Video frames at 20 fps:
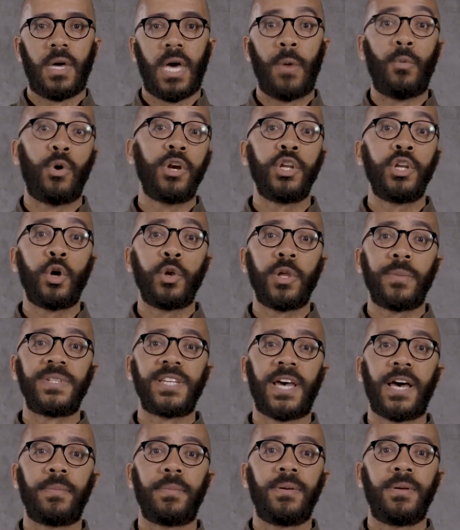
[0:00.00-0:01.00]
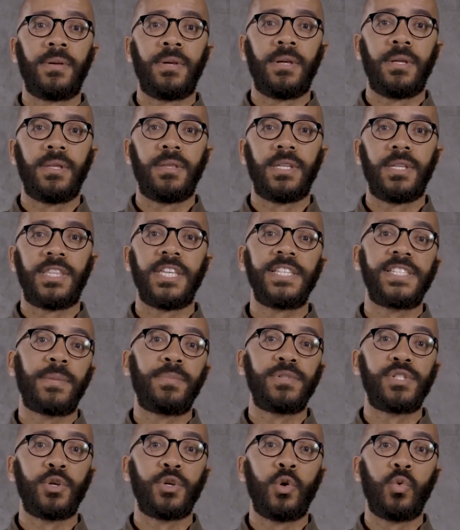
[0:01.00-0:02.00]
I want to note up top that this
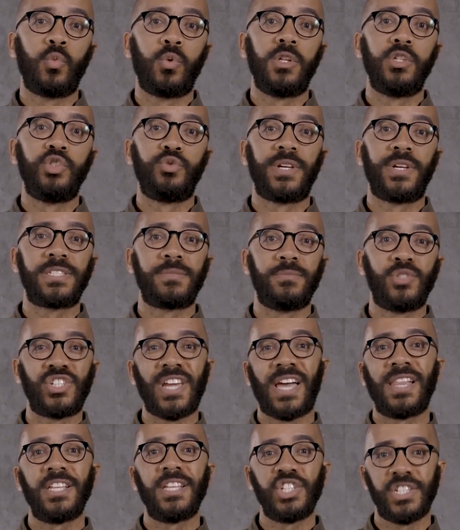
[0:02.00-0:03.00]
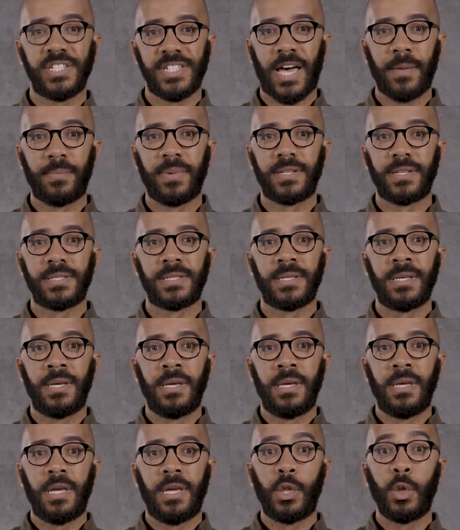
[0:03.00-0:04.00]
episode will address some challenging topics,
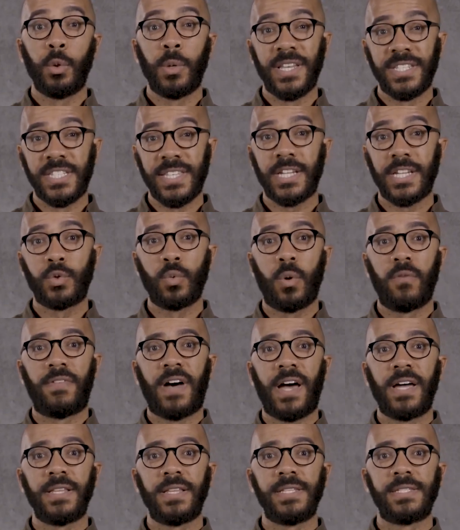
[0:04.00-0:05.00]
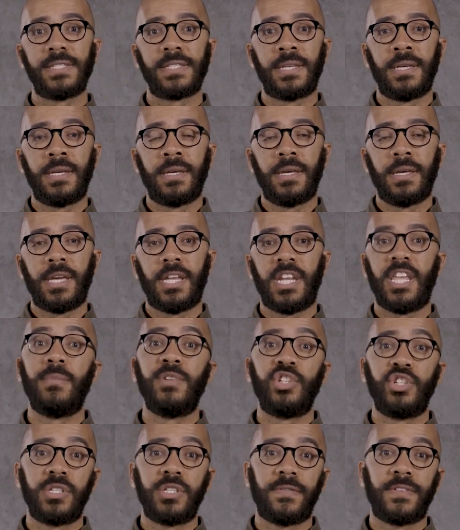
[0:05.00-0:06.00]
including sexual violence and
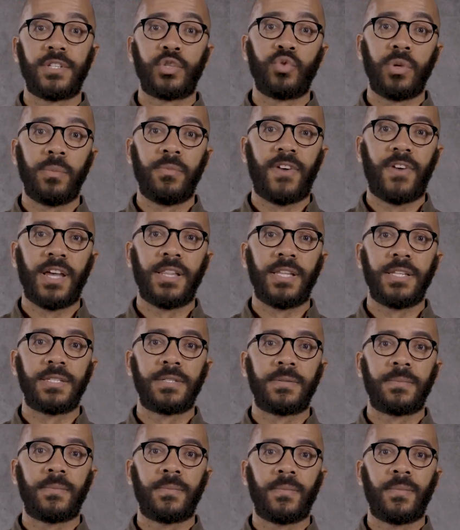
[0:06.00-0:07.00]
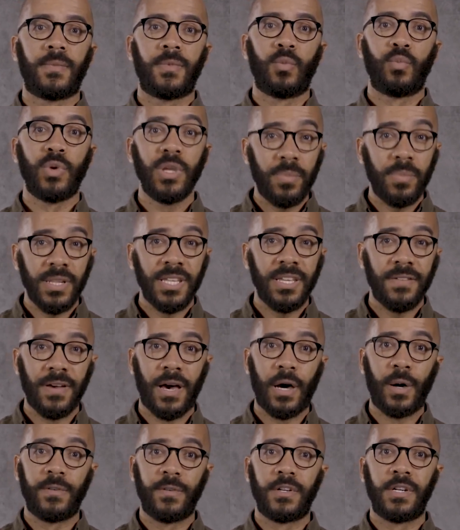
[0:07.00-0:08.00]
images of extreme violence. We believe,
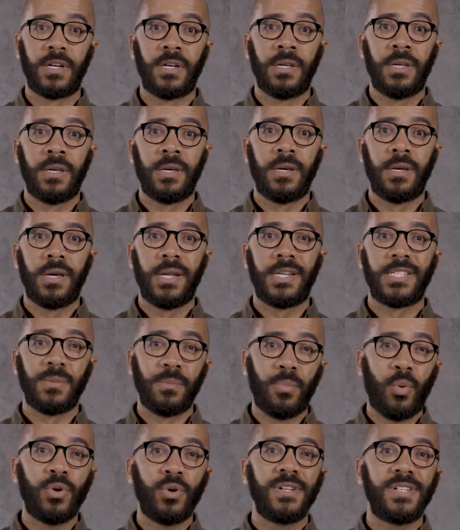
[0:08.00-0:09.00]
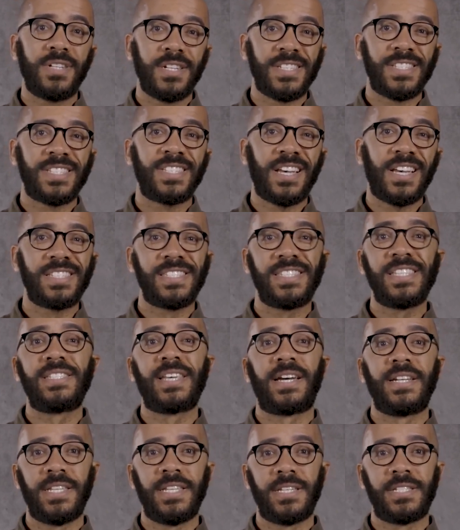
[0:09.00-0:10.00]
however, it is important to discuss these
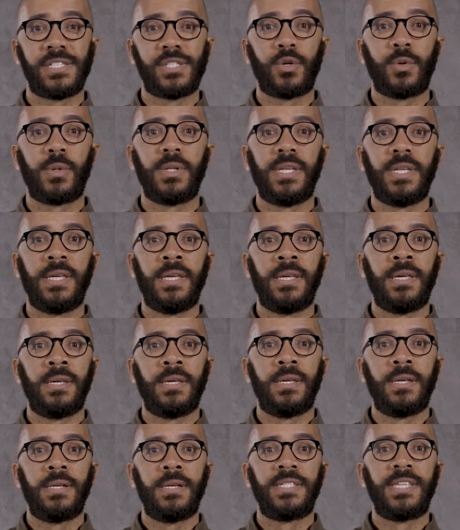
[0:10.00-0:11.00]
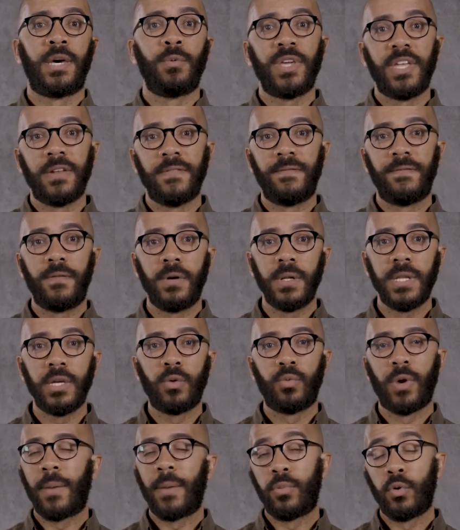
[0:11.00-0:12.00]
ideas thoroughly so that we can fully
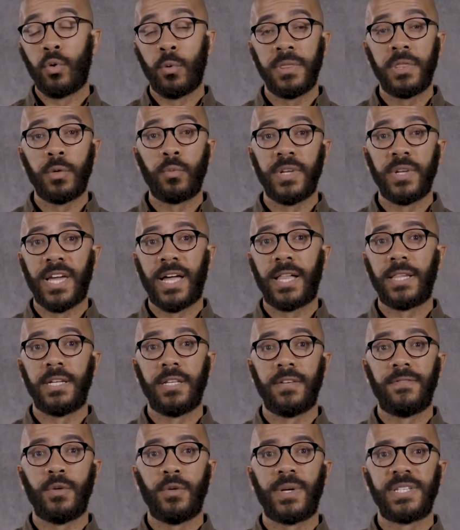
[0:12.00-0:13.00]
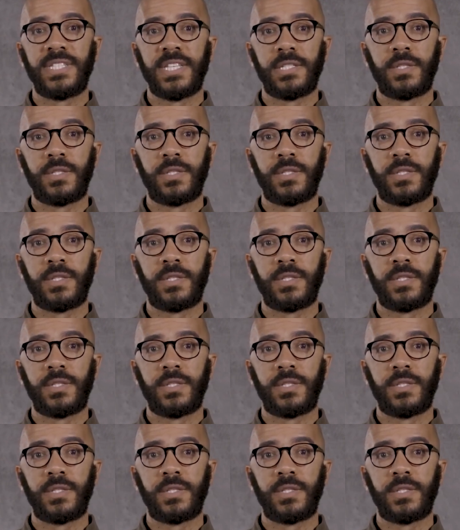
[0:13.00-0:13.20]
grapple with the reality of U.S.